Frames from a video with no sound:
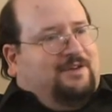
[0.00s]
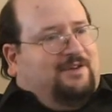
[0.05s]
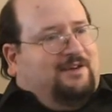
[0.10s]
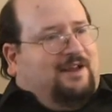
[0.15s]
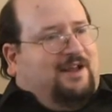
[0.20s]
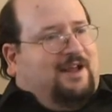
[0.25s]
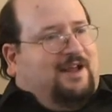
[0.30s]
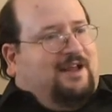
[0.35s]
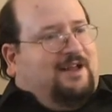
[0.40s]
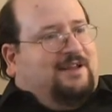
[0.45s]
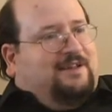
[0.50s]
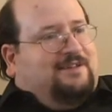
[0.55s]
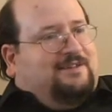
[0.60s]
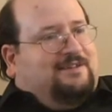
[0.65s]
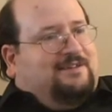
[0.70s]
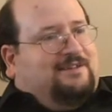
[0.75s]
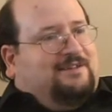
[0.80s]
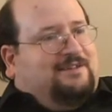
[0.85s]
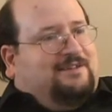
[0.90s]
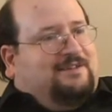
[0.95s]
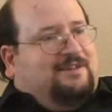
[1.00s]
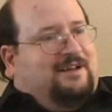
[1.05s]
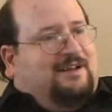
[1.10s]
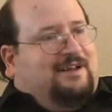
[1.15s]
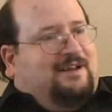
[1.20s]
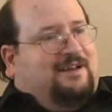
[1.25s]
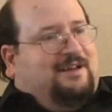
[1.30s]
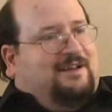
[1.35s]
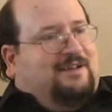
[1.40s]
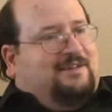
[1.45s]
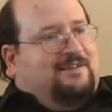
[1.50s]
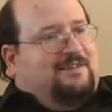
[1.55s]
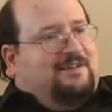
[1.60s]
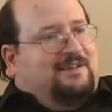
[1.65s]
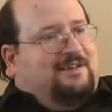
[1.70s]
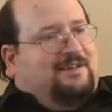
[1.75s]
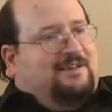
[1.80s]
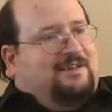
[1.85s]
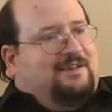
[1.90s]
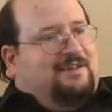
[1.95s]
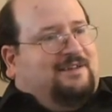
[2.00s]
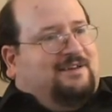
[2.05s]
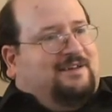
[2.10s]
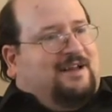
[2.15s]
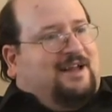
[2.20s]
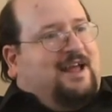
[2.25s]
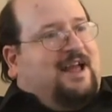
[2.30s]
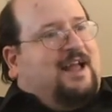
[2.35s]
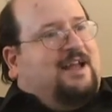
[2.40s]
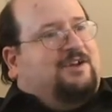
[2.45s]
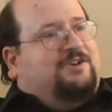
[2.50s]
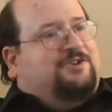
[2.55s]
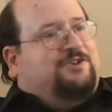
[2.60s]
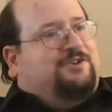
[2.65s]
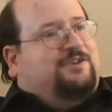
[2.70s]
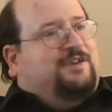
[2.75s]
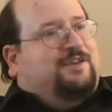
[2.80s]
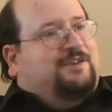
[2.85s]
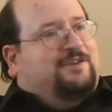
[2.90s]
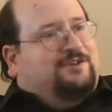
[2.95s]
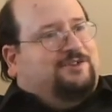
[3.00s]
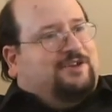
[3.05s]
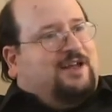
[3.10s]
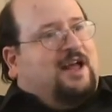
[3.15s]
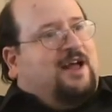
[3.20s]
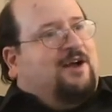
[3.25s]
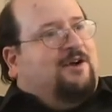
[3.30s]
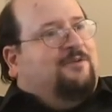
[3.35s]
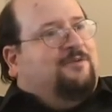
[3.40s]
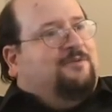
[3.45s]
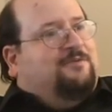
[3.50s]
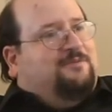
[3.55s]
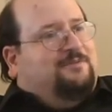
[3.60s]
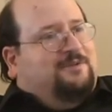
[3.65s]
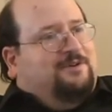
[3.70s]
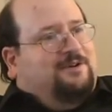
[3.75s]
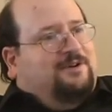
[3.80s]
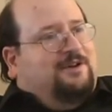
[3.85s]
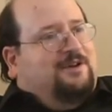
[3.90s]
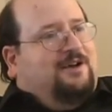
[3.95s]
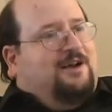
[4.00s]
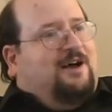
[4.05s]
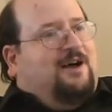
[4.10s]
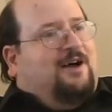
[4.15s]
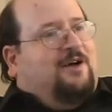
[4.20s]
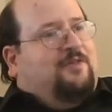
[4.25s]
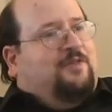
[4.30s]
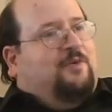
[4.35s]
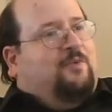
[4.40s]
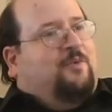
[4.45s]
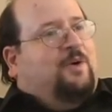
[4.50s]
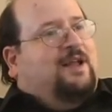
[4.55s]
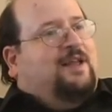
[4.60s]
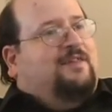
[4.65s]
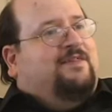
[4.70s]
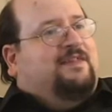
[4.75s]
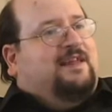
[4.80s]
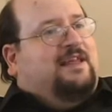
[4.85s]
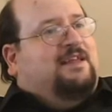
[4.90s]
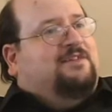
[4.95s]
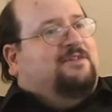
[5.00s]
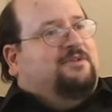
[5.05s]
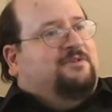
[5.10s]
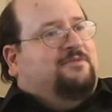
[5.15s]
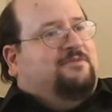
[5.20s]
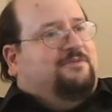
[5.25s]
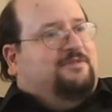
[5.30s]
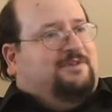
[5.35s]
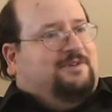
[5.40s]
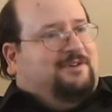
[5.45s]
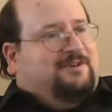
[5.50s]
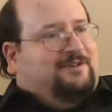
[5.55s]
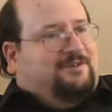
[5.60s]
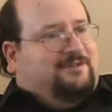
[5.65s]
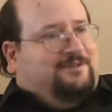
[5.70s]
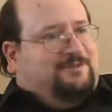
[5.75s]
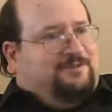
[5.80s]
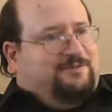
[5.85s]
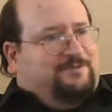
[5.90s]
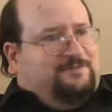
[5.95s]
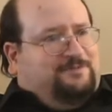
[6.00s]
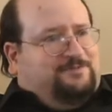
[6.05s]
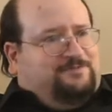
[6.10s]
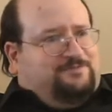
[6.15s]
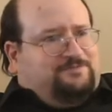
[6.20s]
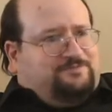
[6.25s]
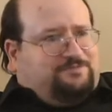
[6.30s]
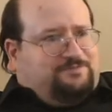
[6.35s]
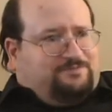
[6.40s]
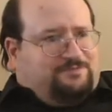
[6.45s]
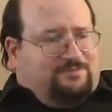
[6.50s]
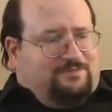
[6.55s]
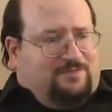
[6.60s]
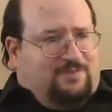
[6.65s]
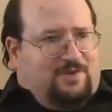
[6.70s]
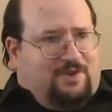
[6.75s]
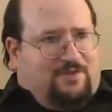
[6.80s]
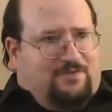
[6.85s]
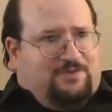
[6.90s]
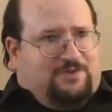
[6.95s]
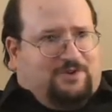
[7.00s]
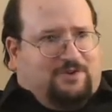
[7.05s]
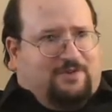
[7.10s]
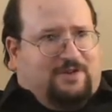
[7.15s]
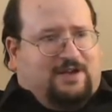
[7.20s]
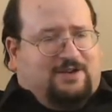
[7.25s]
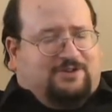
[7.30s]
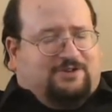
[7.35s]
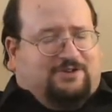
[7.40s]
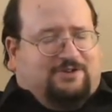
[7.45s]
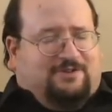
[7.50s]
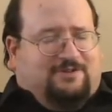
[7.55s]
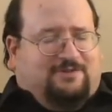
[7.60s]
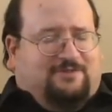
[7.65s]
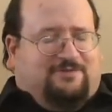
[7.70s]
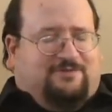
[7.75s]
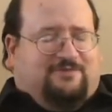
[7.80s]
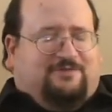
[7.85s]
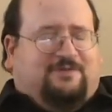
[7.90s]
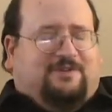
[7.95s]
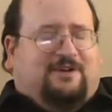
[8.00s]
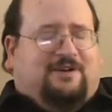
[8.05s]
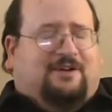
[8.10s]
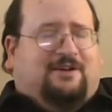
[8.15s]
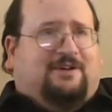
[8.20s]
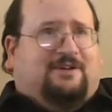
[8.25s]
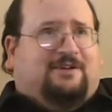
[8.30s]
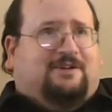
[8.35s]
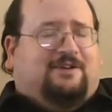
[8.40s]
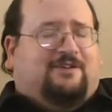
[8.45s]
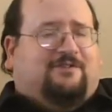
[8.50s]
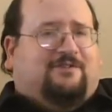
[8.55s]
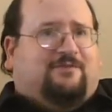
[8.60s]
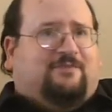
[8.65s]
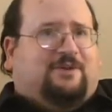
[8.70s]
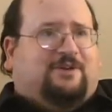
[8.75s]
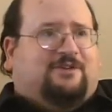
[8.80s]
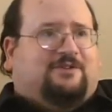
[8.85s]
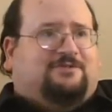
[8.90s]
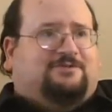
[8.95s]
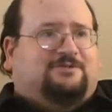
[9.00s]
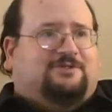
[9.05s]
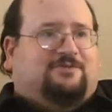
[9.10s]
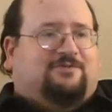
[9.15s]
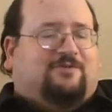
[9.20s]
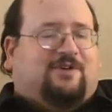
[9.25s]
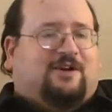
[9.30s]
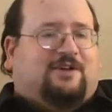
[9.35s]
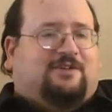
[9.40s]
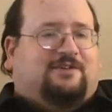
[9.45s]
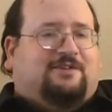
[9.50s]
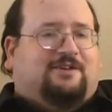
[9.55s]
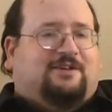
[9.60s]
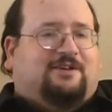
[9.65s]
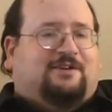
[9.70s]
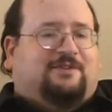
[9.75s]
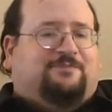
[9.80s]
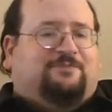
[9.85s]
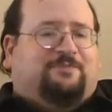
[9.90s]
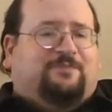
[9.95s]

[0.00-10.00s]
and they hash things out the way they do things." So that should have given me a clue right there.